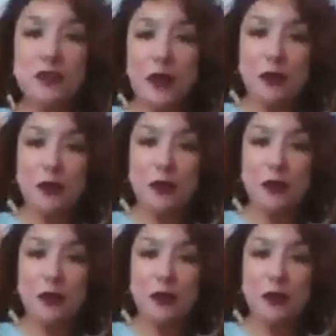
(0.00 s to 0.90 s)
about
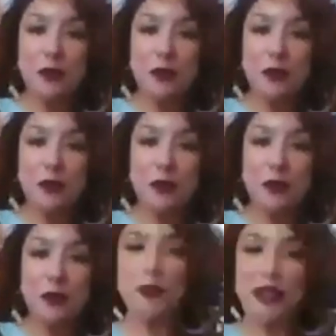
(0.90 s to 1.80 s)
myself. I am
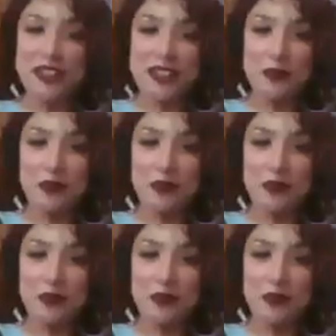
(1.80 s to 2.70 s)
Rebecca
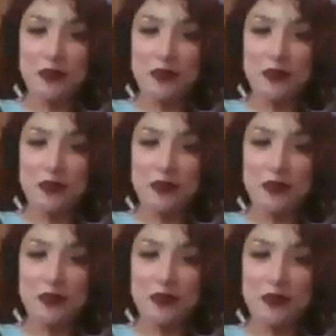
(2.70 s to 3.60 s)
Rodela.
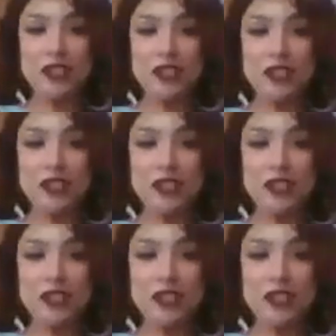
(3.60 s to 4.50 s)
Um, I'm 30 years
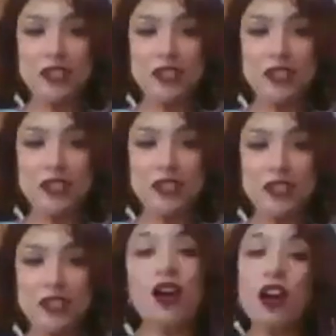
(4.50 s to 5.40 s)
old and I am a
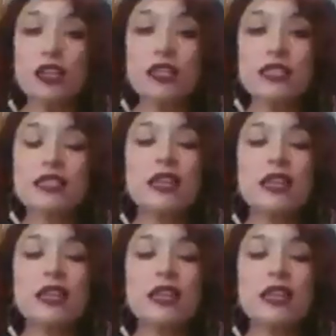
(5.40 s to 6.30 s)
Chicana artist
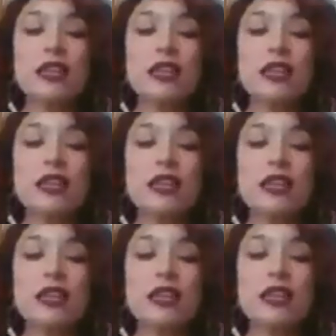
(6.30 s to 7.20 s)
based
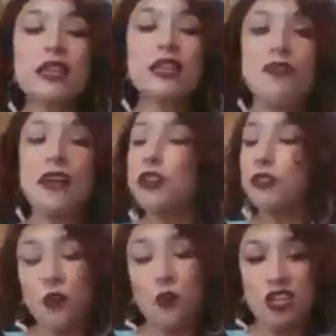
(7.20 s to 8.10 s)
here in
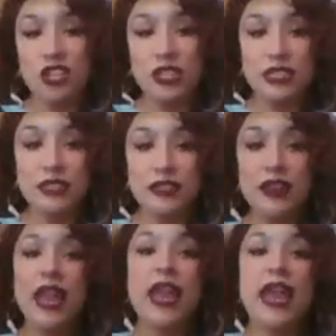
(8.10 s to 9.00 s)
Vancouver,
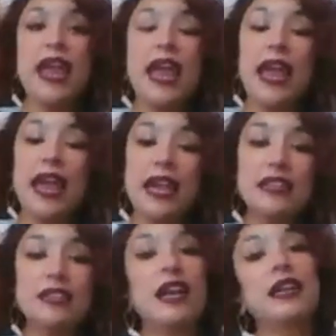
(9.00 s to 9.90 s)
Washington.
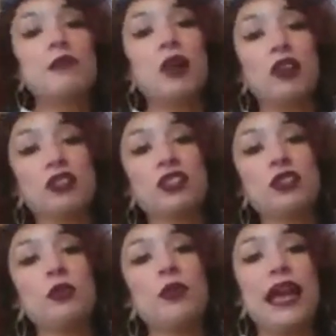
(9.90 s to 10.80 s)
And I am
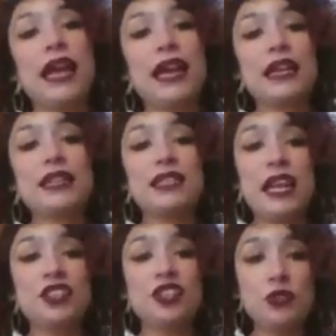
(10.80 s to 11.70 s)
also a
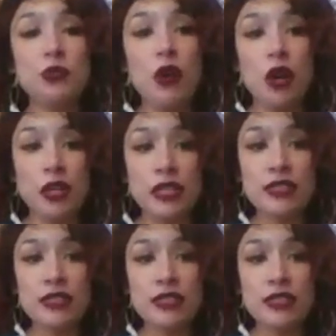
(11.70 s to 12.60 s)
tattoo
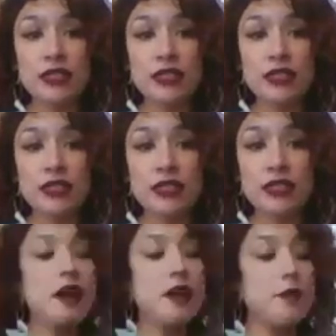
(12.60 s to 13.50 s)
artist
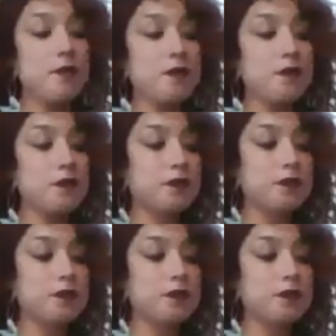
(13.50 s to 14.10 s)
um,